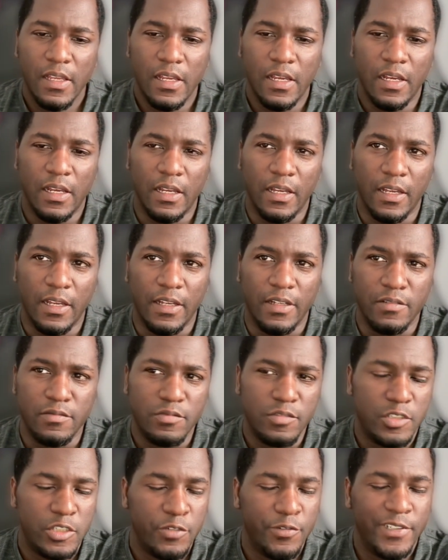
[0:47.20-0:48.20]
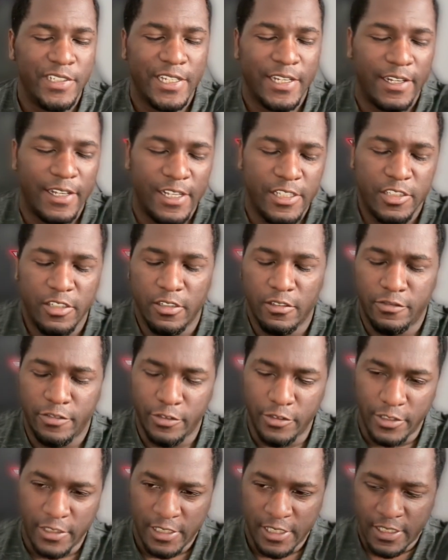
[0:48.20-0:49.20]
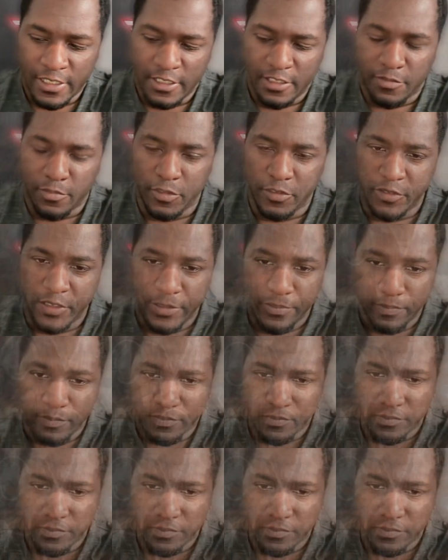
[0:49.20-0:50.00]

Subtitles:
Chiwetel Ejiofor is in this movie,